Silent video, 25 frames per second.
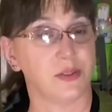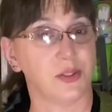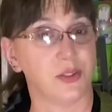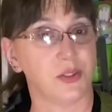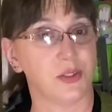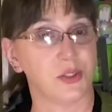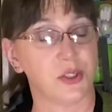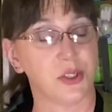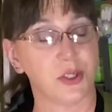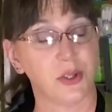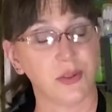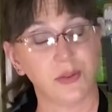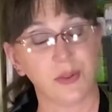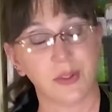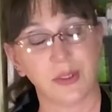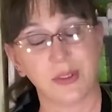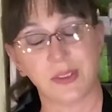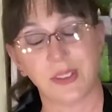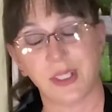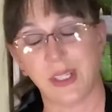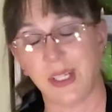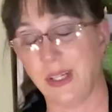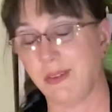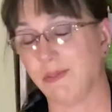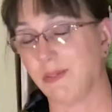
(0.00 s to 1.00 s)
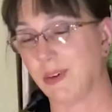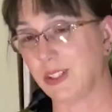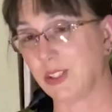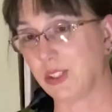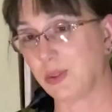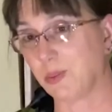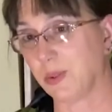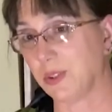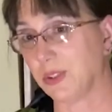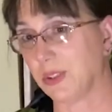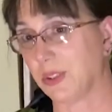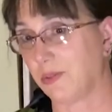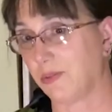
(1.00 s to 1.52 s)
your children to eat
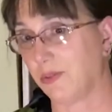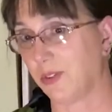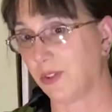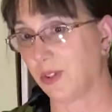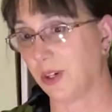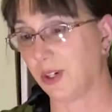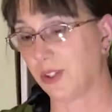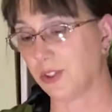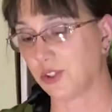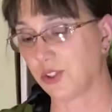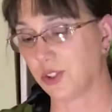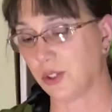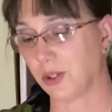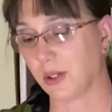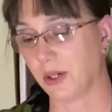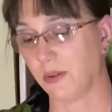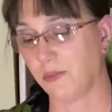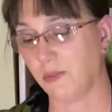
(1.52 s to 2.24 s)
vegetables if you're not sure.